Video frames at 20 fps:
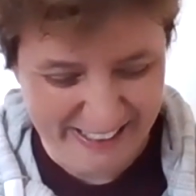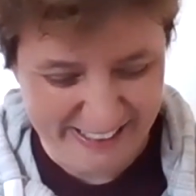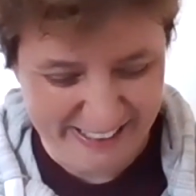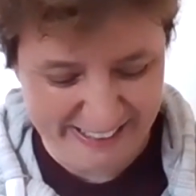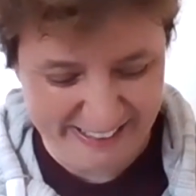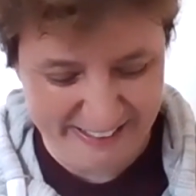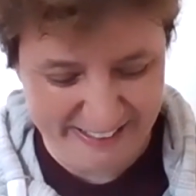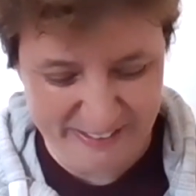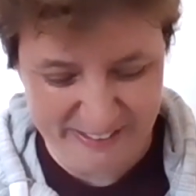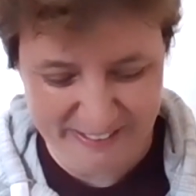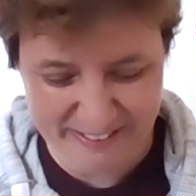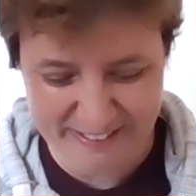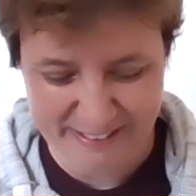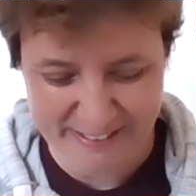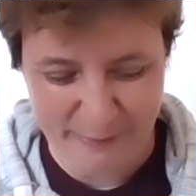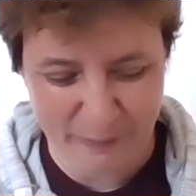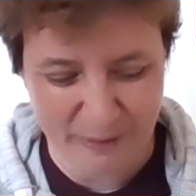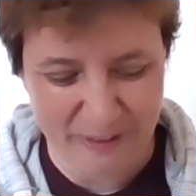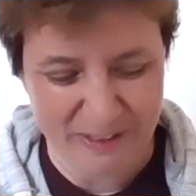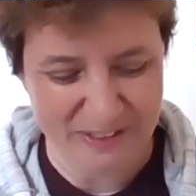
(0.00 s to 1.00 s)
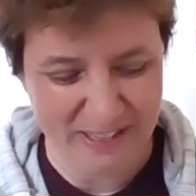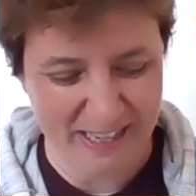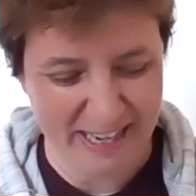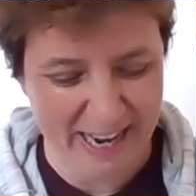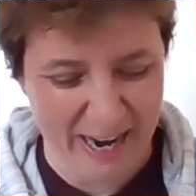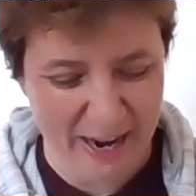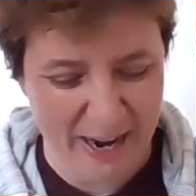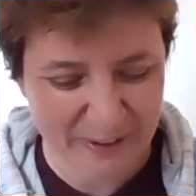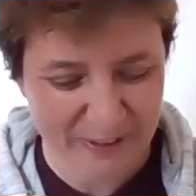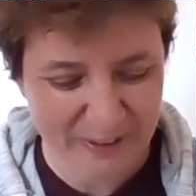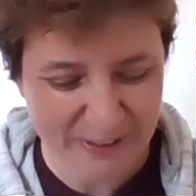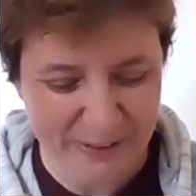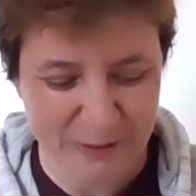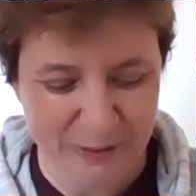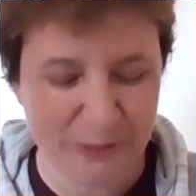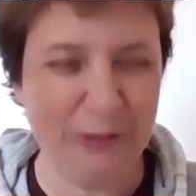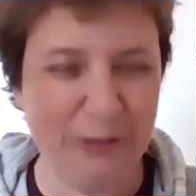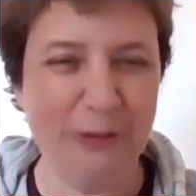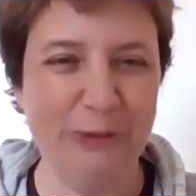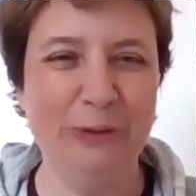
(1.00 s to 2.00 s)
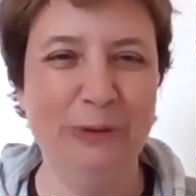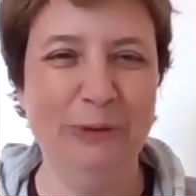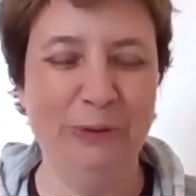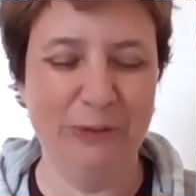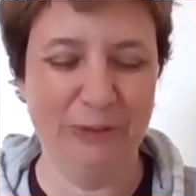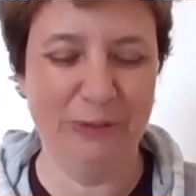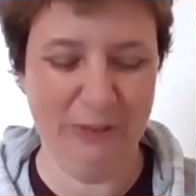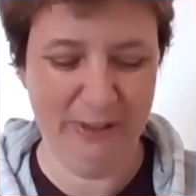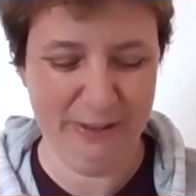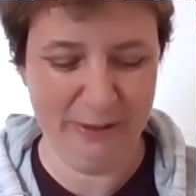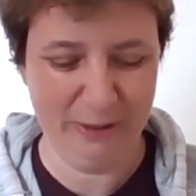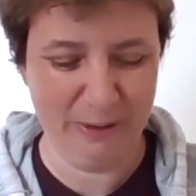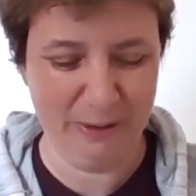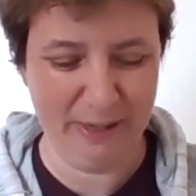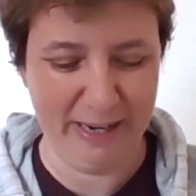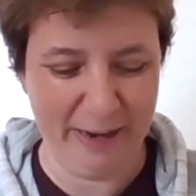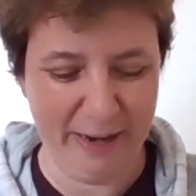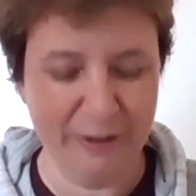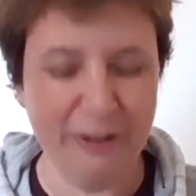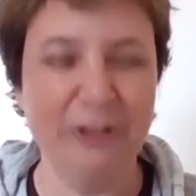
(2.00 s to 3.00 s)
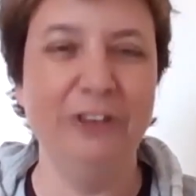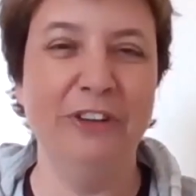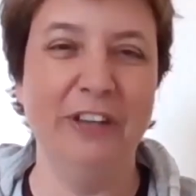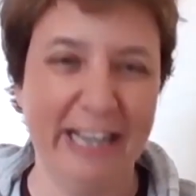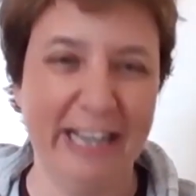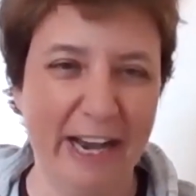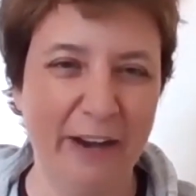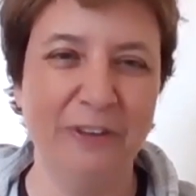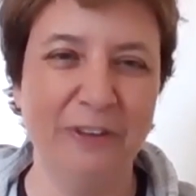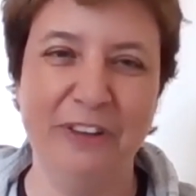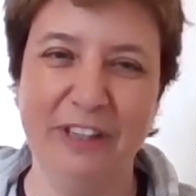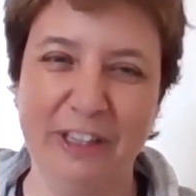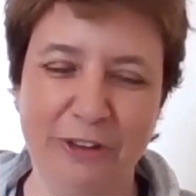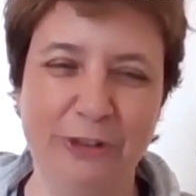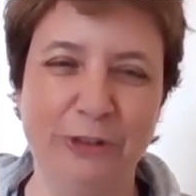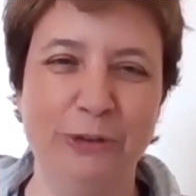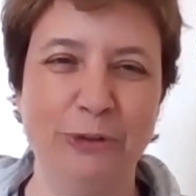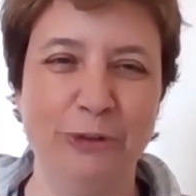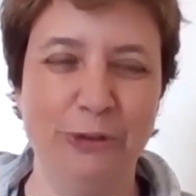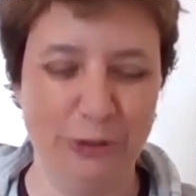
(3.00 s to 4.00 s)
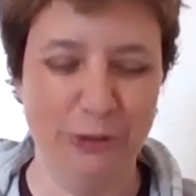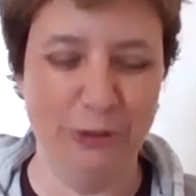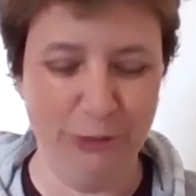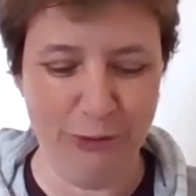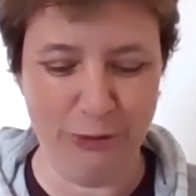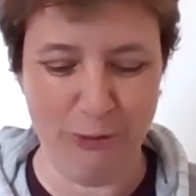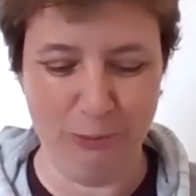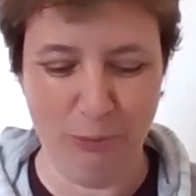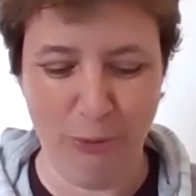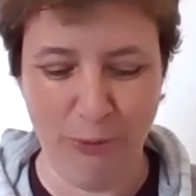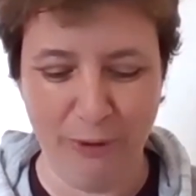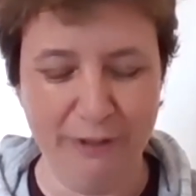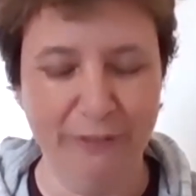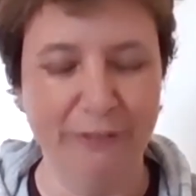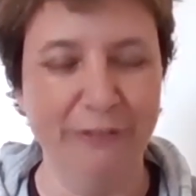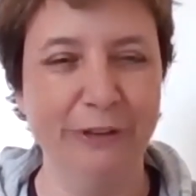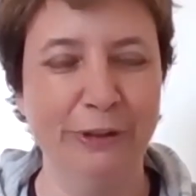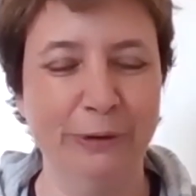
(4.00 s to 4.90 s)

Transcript: Oh, let's see, where was it? How do you choose your how did how did you choose your point of